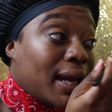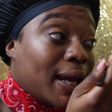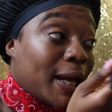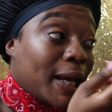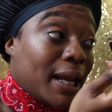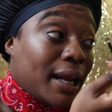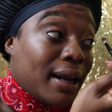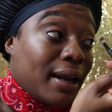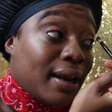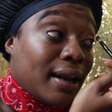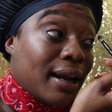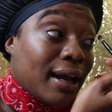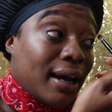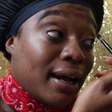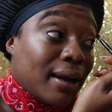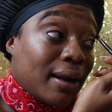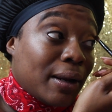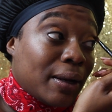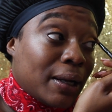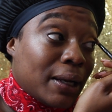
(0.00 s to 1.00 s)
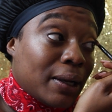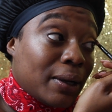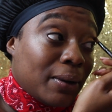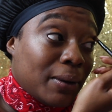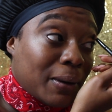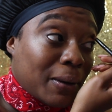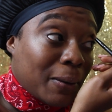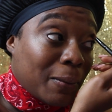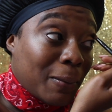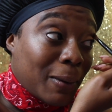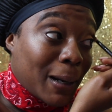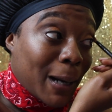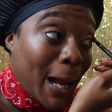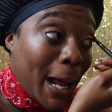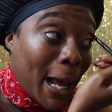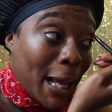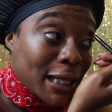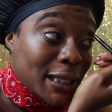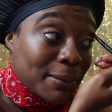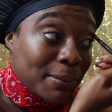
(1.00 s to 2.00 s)
and I don't know what
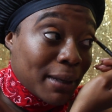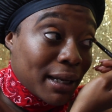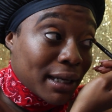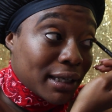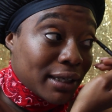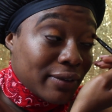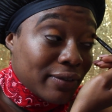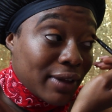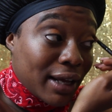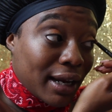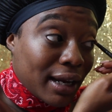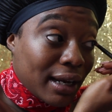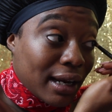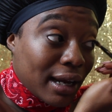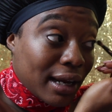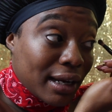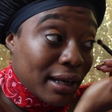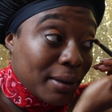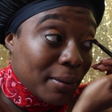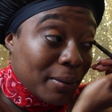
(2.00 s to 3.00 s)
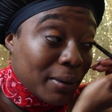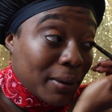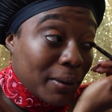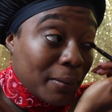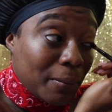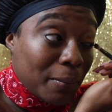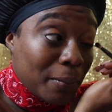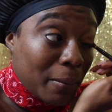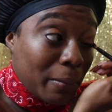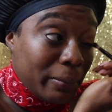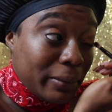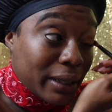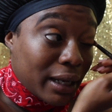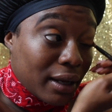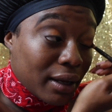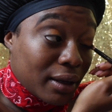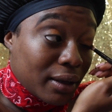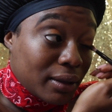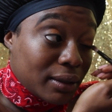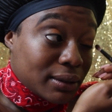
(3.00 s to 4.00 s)
aspect of that not ending well. I'm
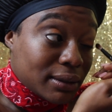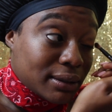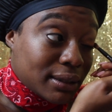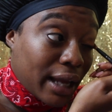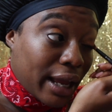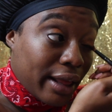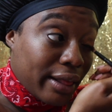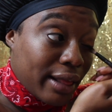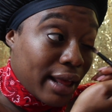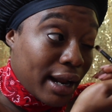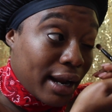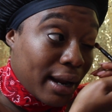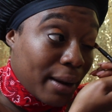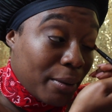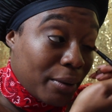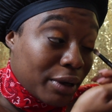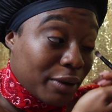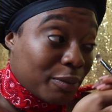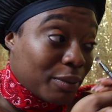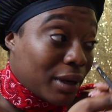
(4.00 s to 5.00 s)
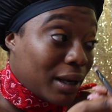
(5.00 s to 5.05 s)
not gonna say that I would have